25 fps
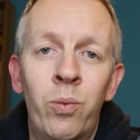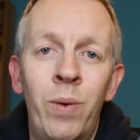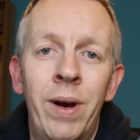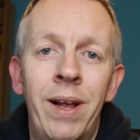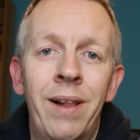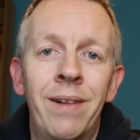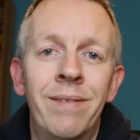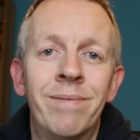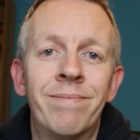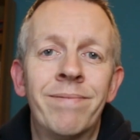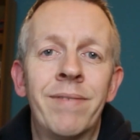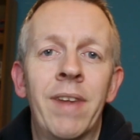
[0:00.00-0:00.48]

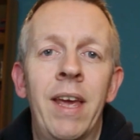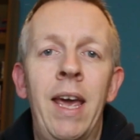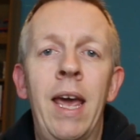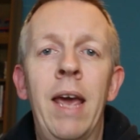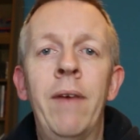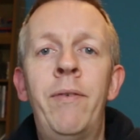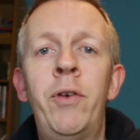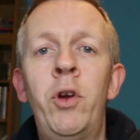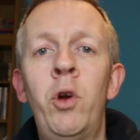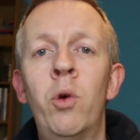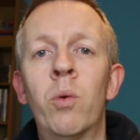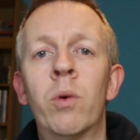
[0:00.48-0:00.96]
Well,
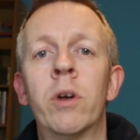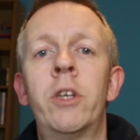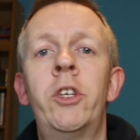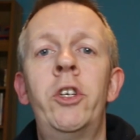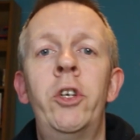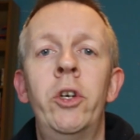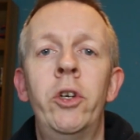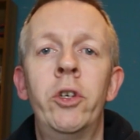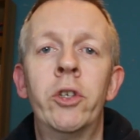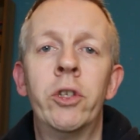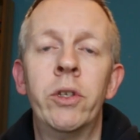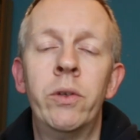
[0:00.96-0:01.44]
if you were
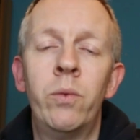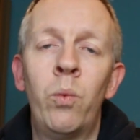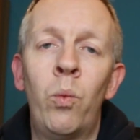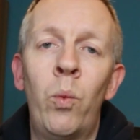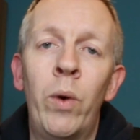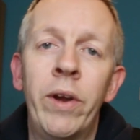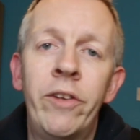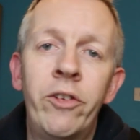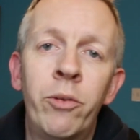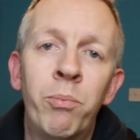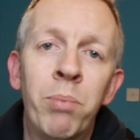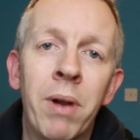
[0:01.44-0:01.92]
choosing
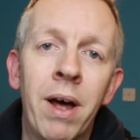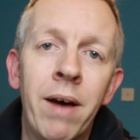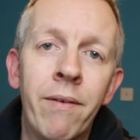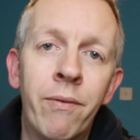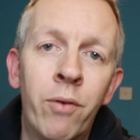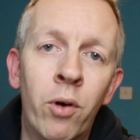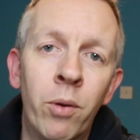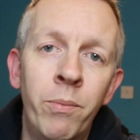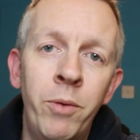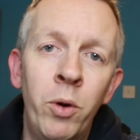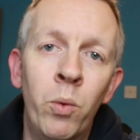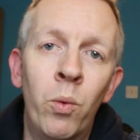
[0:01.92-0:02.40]
which
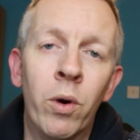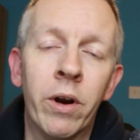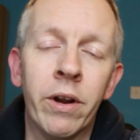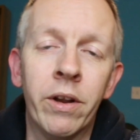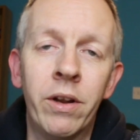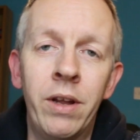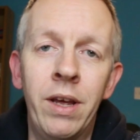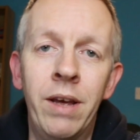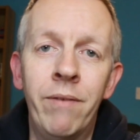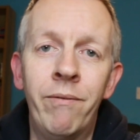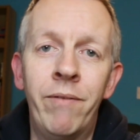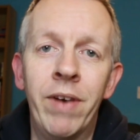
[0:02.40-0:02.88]
platform you
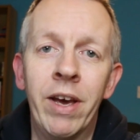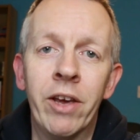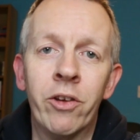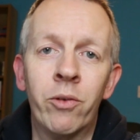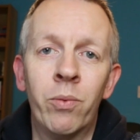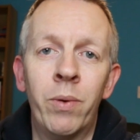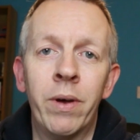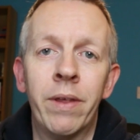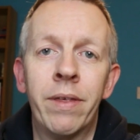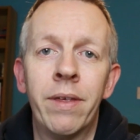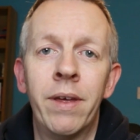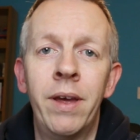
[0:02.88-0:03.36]
wanted to
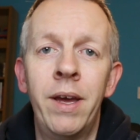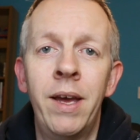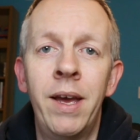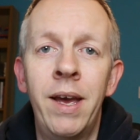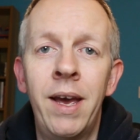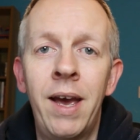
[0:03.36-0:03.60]
invest with,